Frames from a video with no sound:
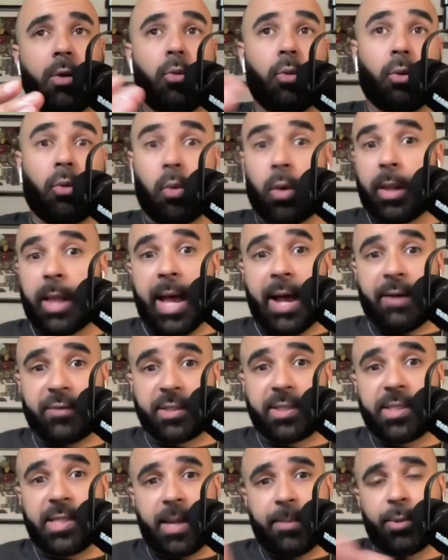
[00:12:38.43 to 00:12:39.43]
We'll have
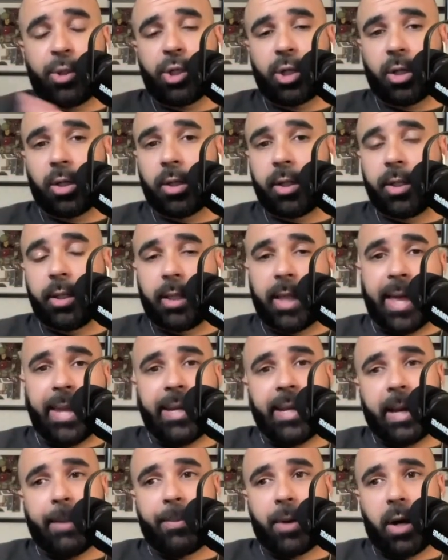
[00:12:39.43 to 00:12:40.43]
to see. I'm sure he'll
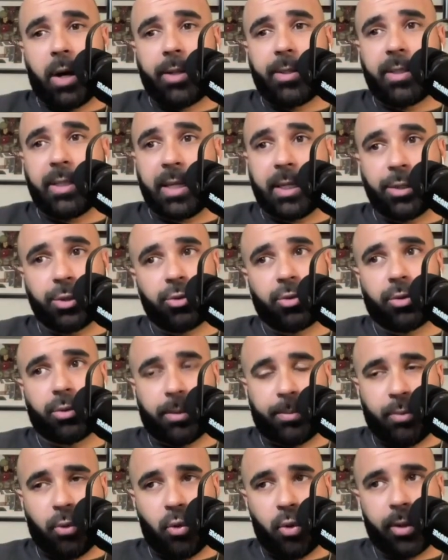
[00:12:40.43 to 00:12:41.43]
end up on the injury
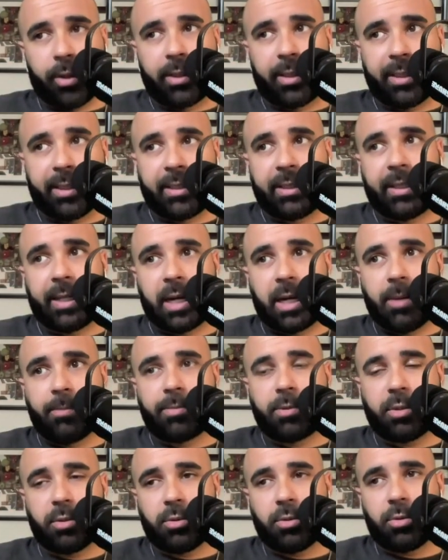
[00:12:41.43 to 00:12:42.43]
report leading up
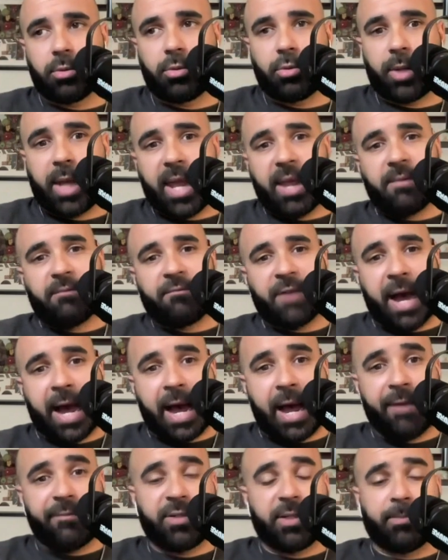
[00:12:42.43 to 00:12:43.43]
to Game
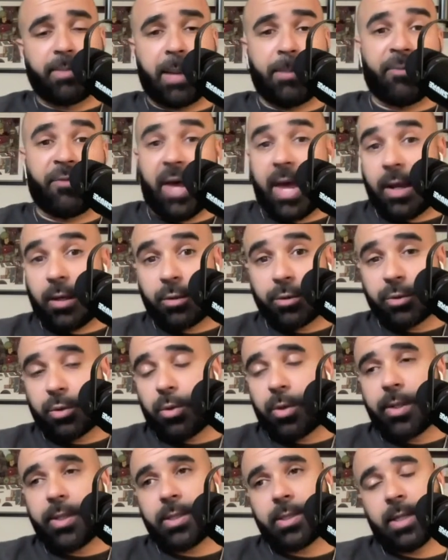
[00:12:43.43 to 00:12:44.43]
5, some type of ankle
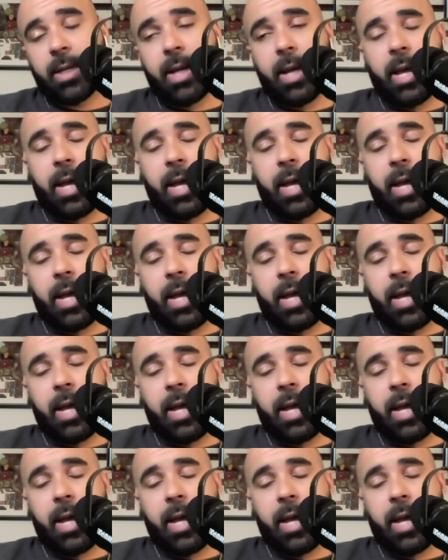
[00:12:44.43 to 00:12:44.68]
soreness,